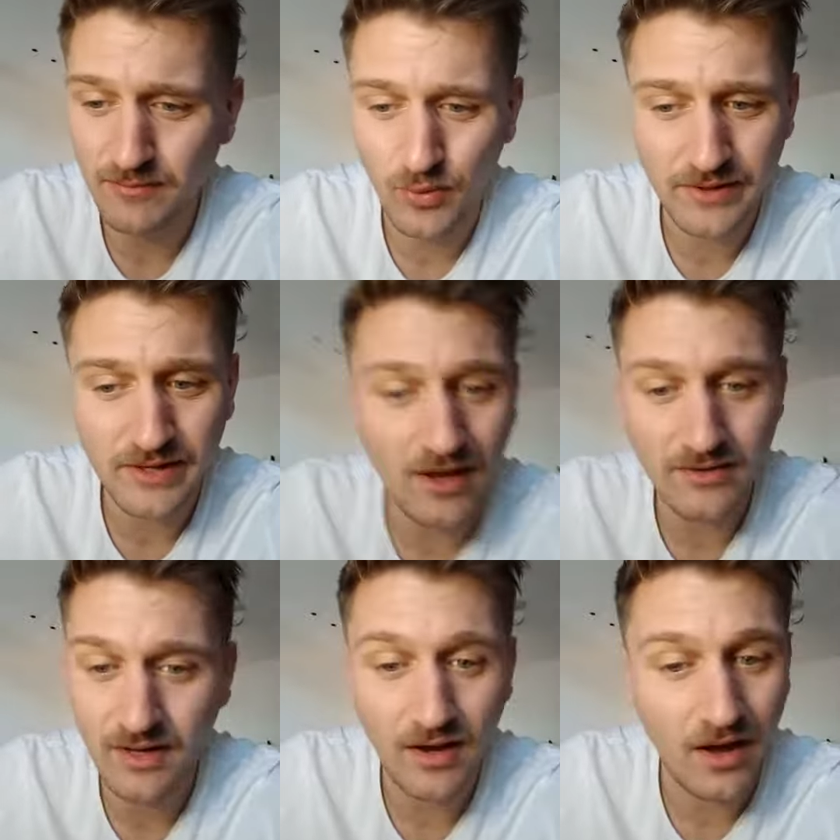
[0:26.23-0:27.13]
point
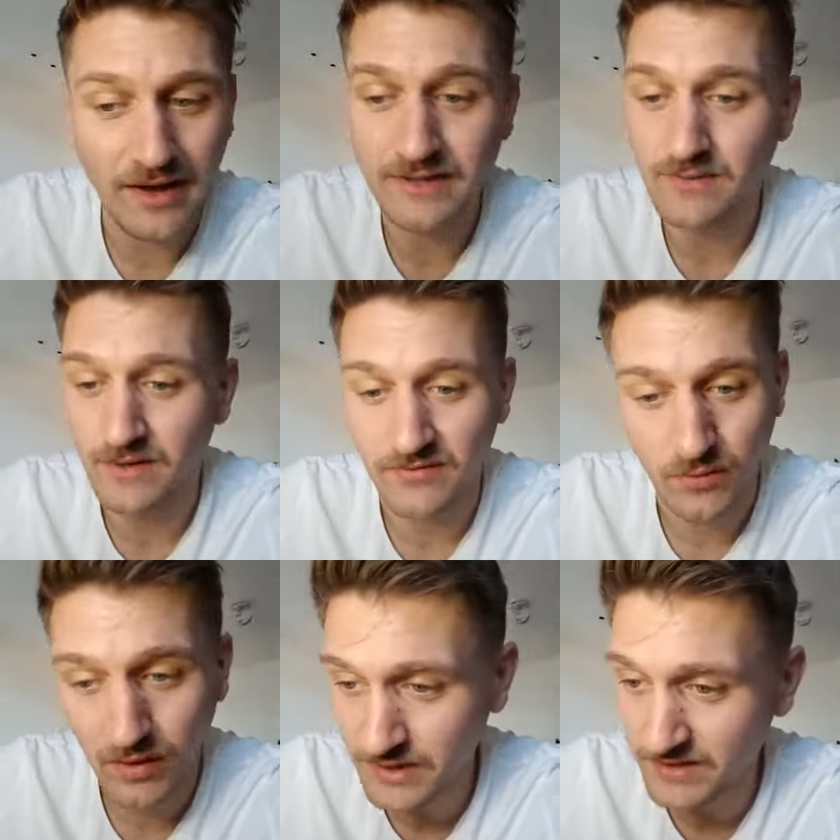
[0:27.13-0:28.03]
along the lines when you've
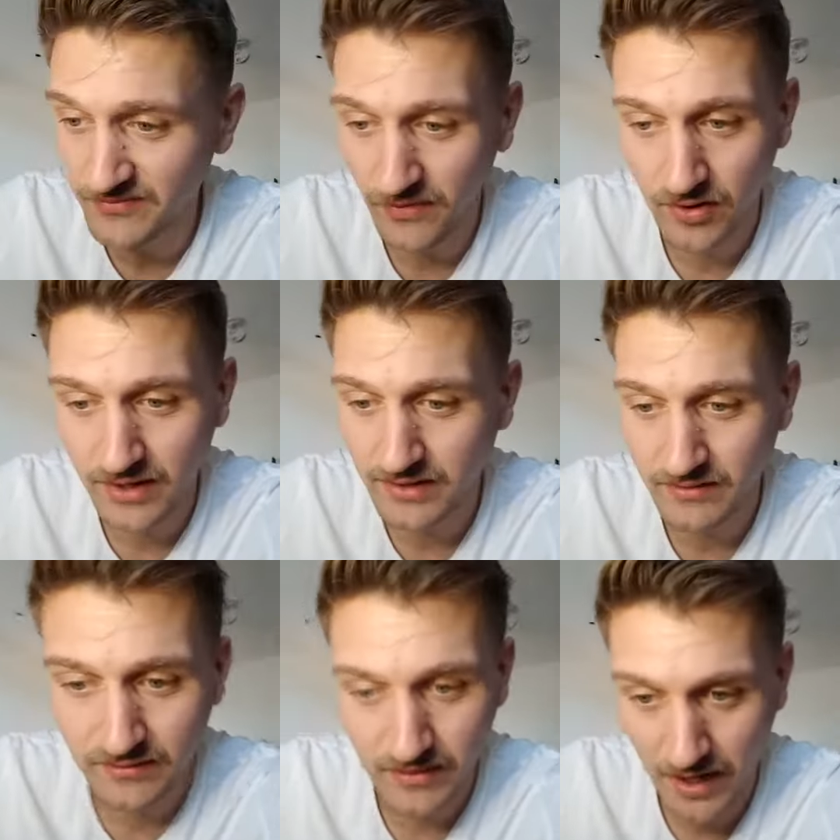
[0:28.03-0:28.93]
worked in
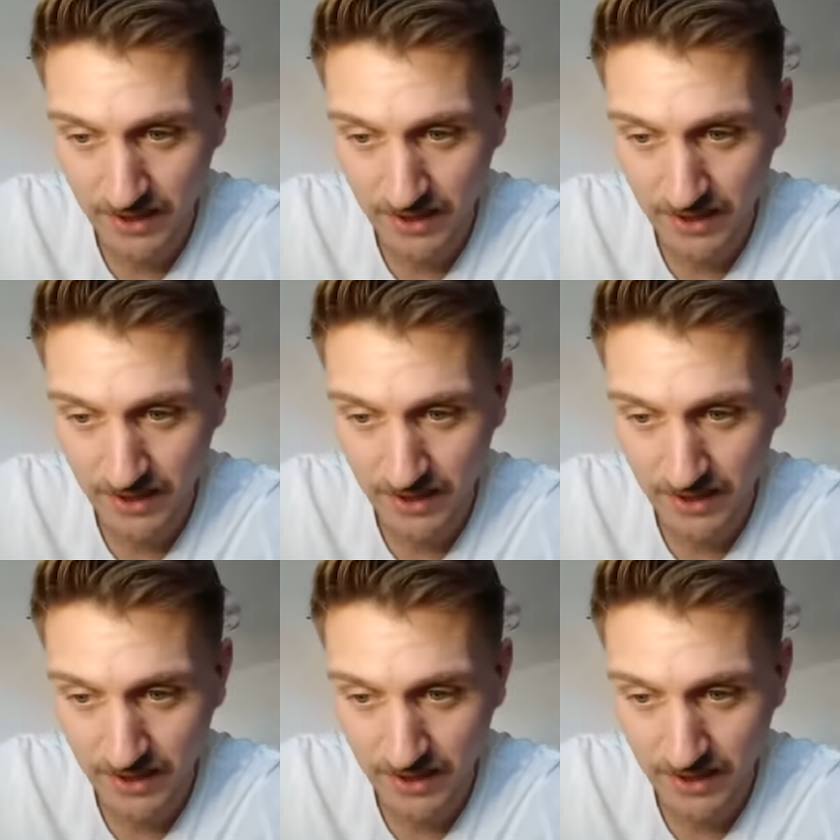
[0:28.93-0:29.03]
fucking